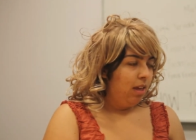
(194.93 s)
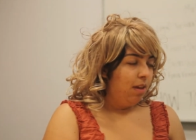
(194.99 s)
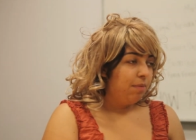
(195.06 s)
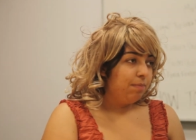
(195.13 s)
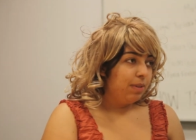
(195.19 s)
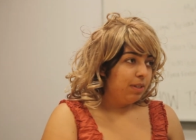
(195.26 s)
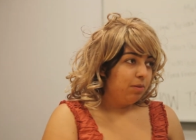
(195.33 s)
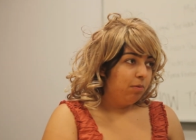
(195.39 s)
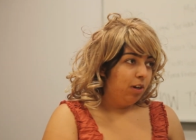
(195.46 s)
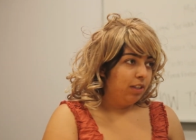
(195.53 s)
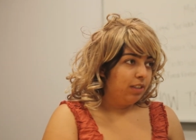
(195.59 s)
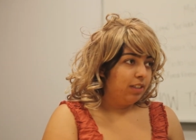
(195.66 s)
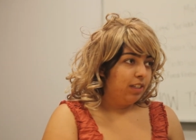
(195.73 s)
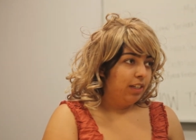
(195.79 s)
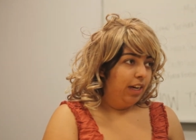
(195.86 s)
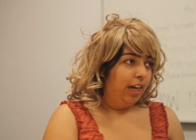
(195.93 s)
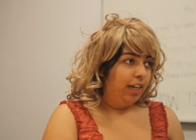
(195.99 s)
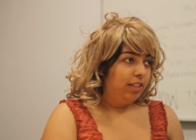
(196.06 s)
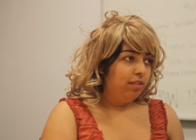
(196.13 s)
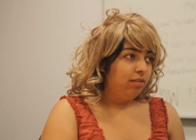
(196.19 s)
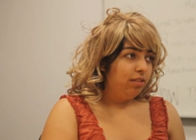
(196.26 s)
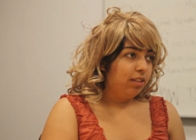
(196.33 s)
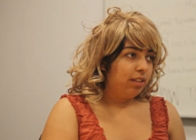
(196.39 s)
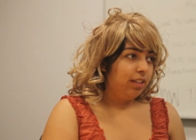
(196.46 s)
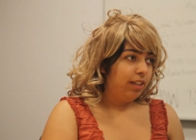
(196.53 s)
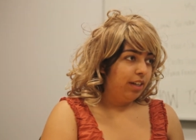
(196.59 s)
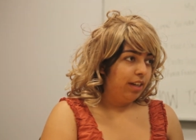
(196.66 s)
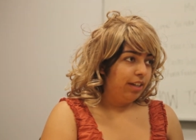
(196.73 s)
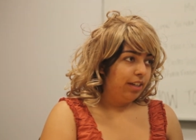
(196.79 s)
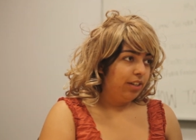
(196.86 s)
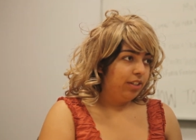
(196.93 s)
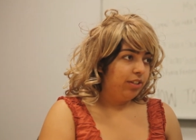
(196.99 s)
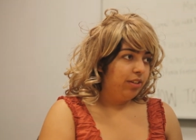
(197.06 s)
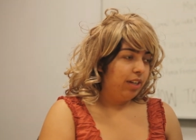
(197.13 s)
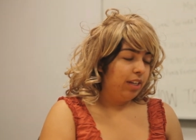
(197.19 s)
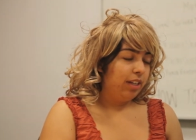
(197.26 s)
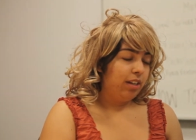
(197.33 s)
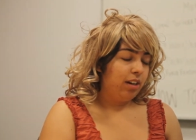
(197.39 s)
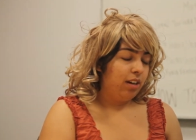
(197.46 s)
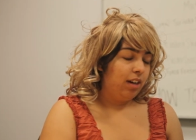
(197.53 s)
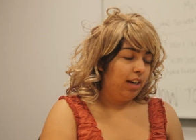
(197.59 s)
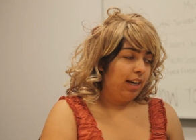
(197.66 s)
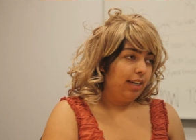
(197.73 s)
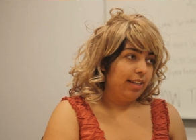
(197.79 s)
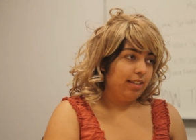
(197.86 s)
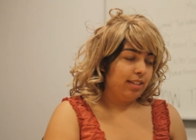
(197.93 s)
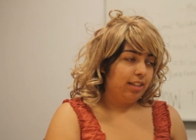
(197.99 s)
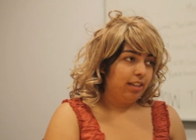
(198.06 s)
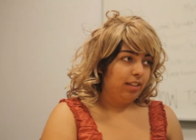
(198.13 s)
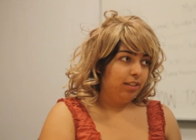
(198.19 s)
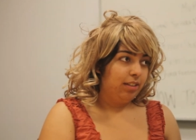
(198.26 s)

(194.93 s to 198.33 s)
Miss Watson, I do declare you're treating Her Highness like